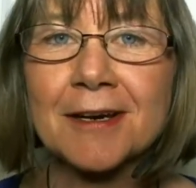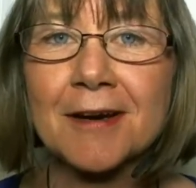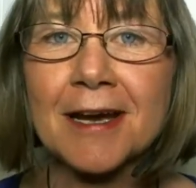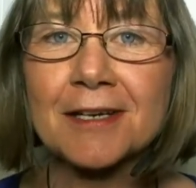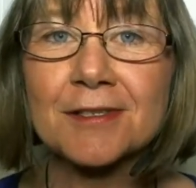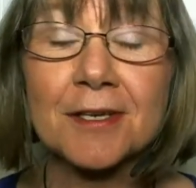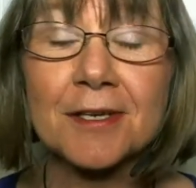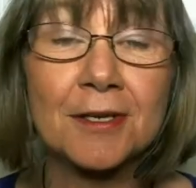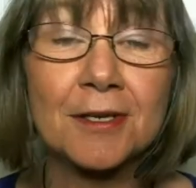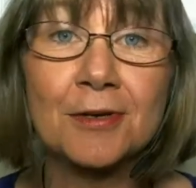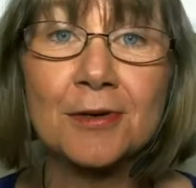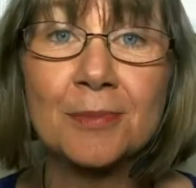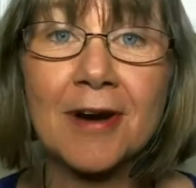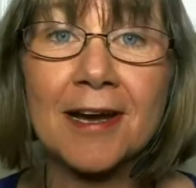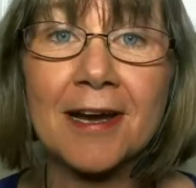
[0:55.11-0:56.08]
There are actually
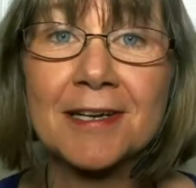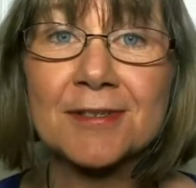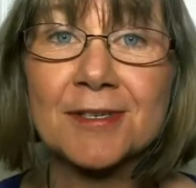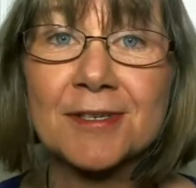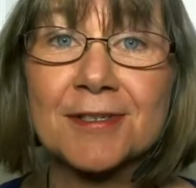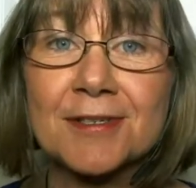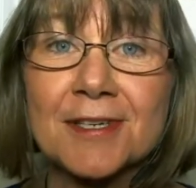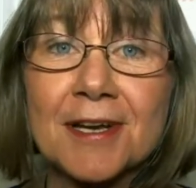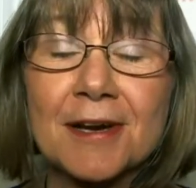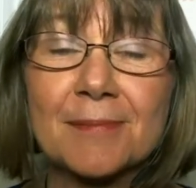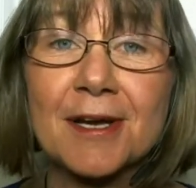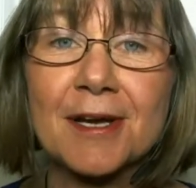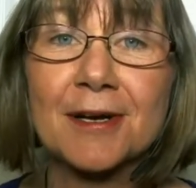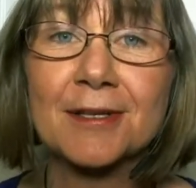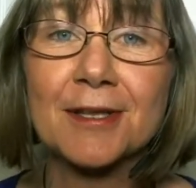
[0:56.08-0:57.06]
new browsers
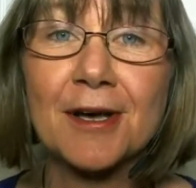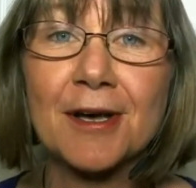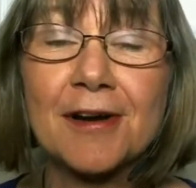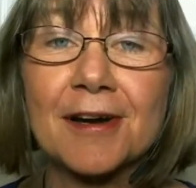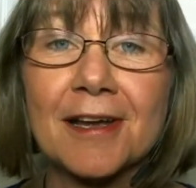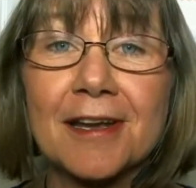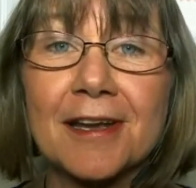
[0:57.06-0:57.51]
coming along,